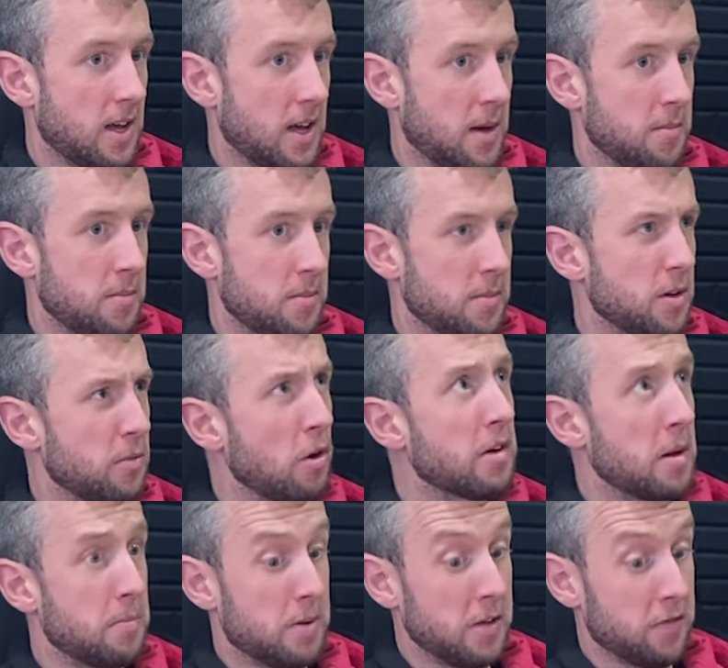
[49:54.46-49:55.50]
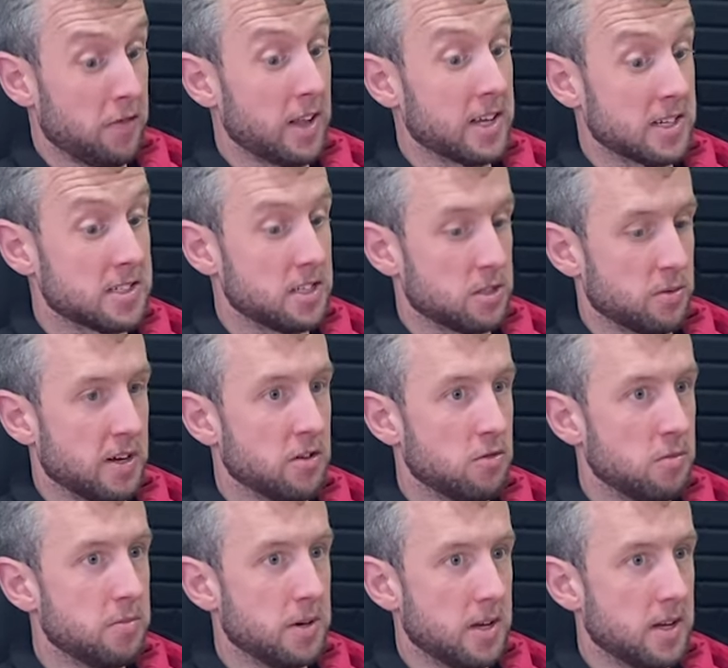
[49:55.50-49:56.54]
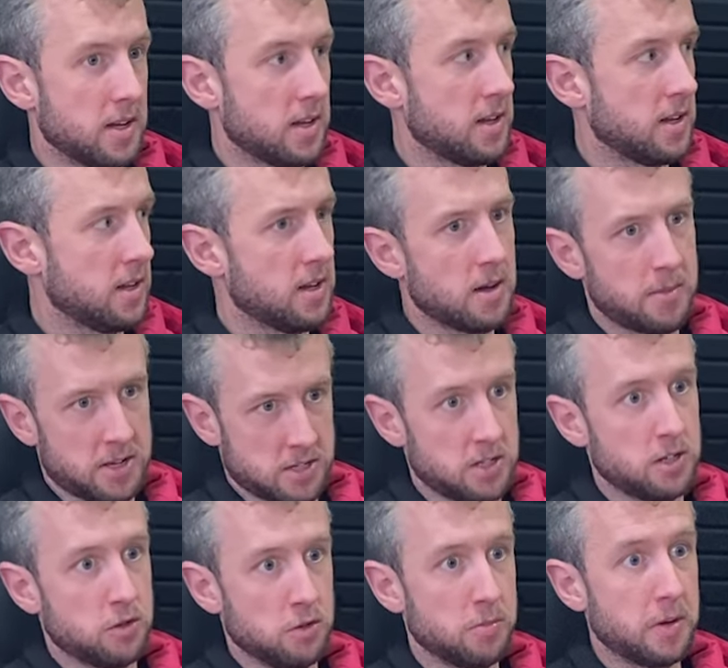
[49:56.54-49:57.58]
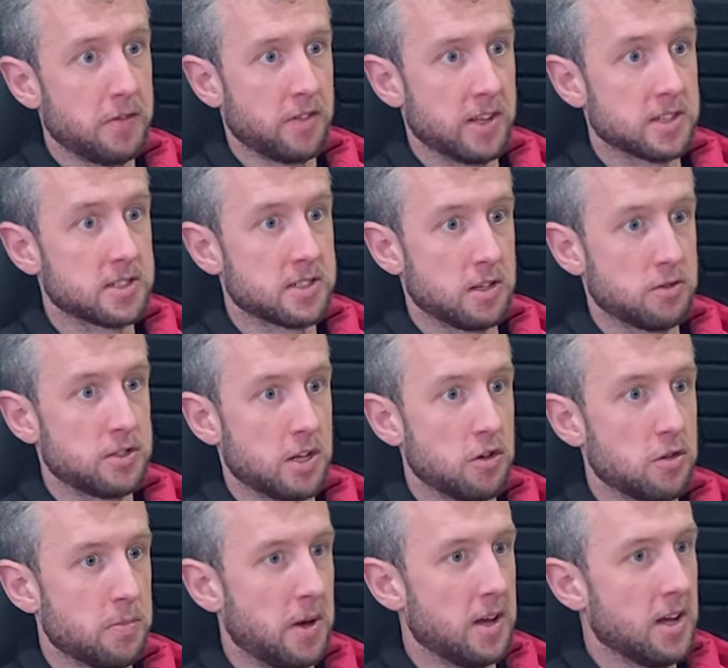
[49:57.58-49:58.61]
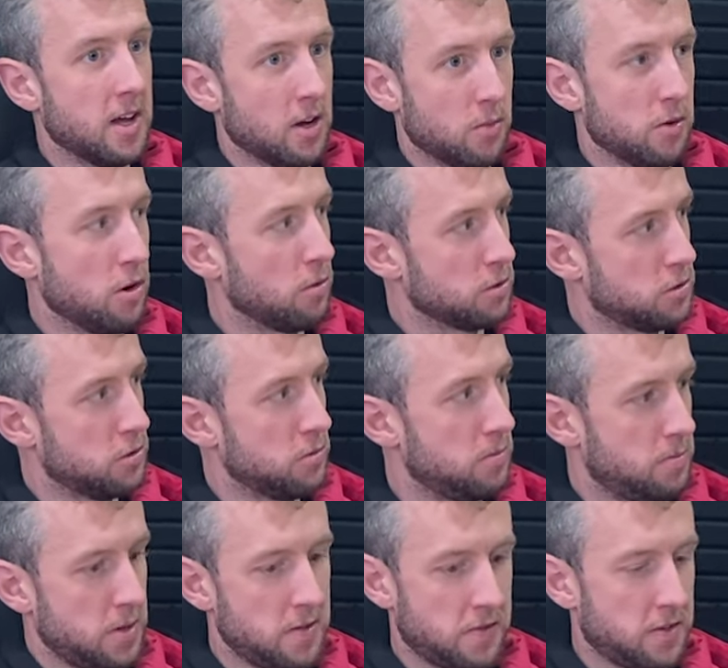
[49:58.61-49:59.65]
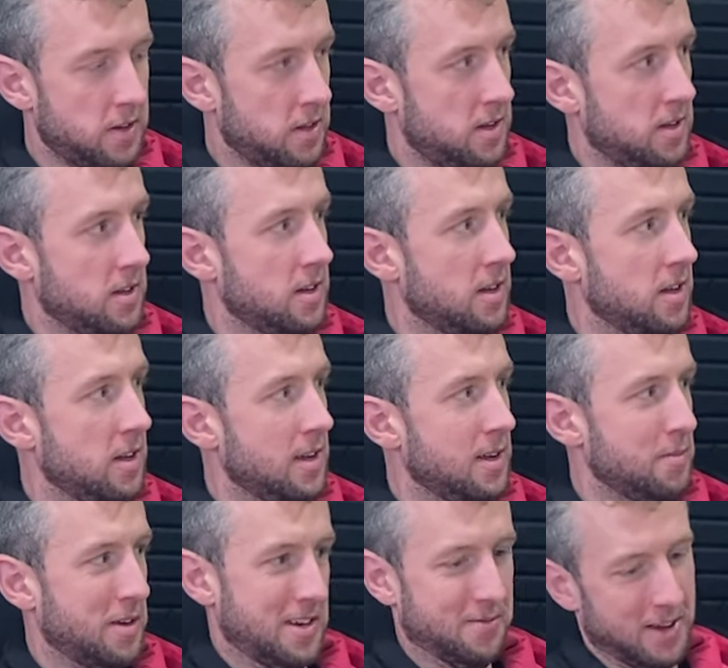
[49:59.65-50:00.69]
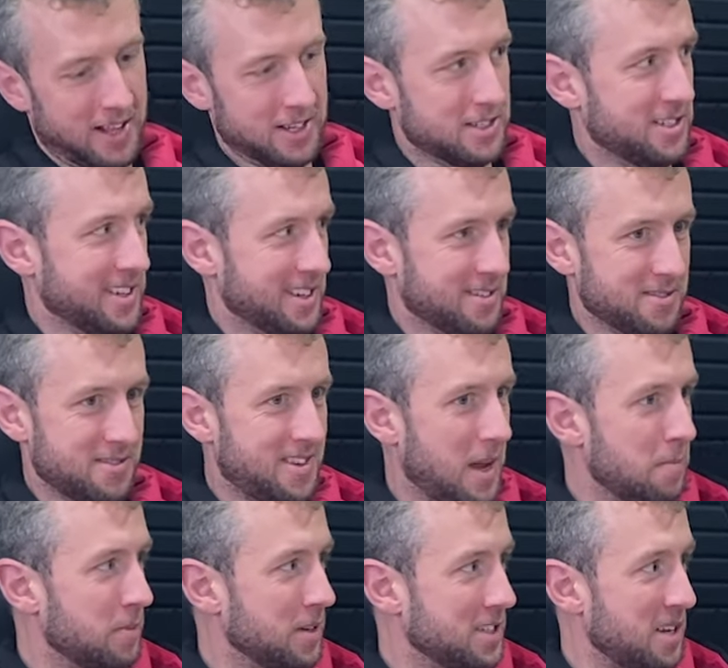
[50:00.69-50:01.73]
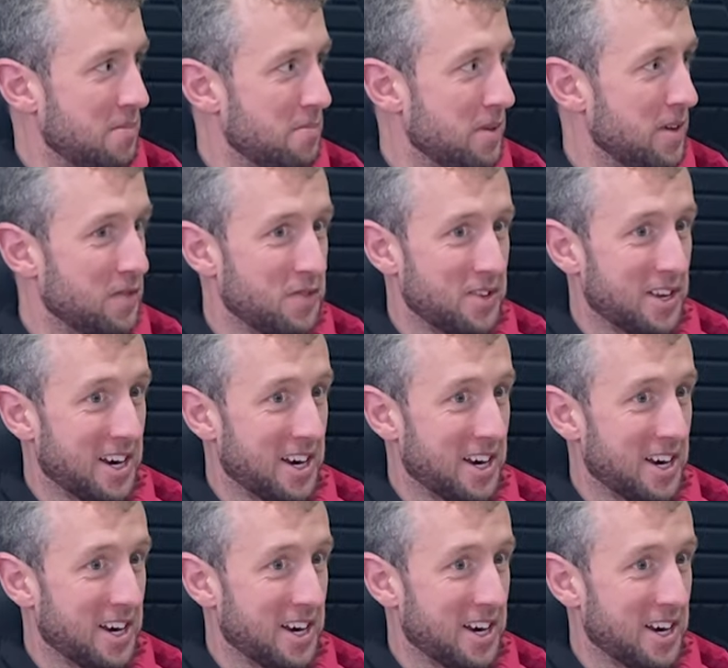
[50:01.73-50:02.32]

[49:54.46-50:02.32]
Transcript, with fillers: Um, you will get beef links as well, but I imagine they do beef links yeah, down yeah, south. Yeah, but we always mm-hmm. do beef in the, but well, it's like ten percent beef and the